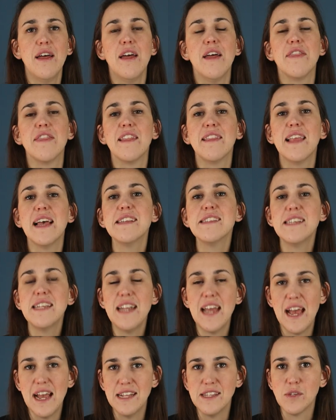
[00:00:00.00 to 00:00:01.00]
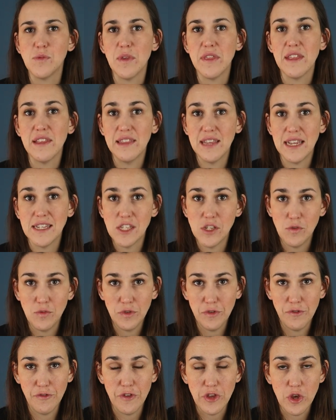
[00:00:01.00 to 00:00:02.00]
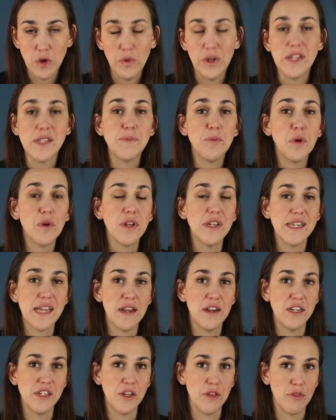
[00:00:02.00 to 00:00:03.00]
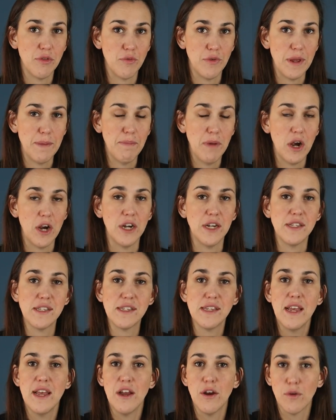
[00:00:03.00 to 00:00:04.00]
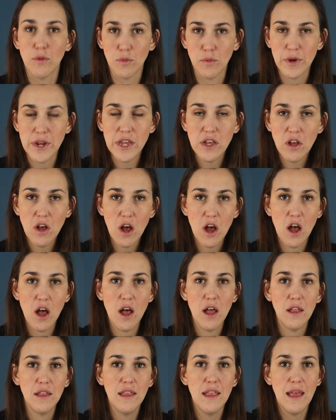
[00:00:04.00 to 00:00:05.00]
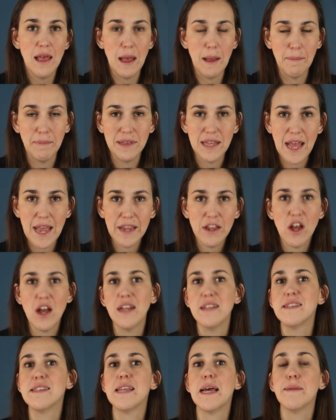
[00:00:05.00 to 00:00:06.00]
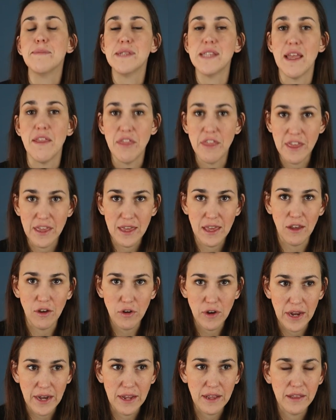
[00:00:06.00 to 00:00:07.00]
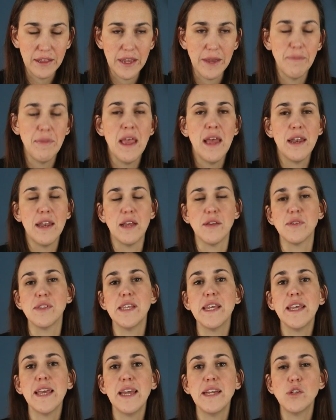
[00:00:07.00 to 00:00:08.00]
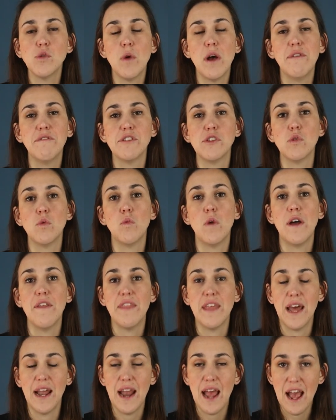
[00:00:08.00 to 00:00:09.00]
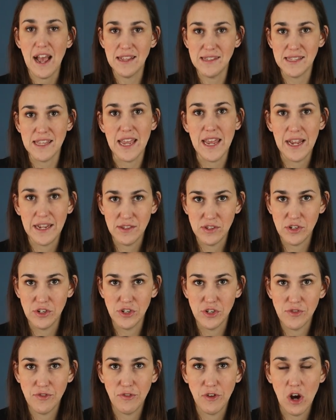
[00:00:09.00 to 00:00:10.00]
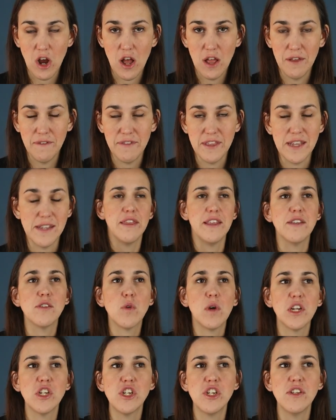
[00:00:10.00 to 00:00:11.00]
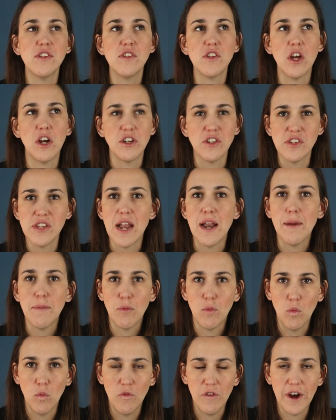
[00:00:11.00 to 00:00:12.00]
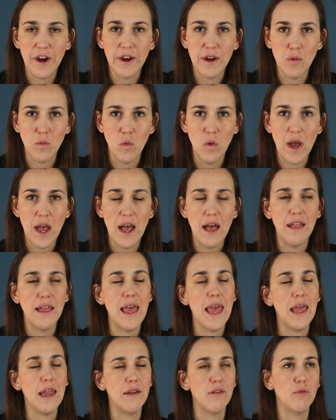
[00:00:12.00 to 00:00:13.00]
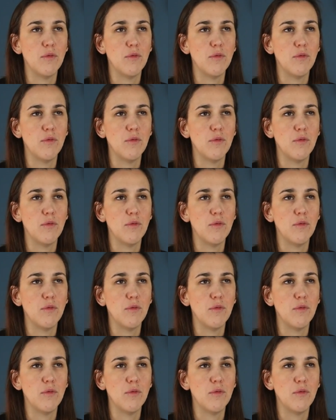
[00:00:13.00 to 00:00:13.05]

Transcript: The lesson ends with a lesson review, and it's broken down into 3 parts: recall, apply concepts, and thinking critically. Now, CK12 is the one that has the answers for all of these. These questions are set up very well, and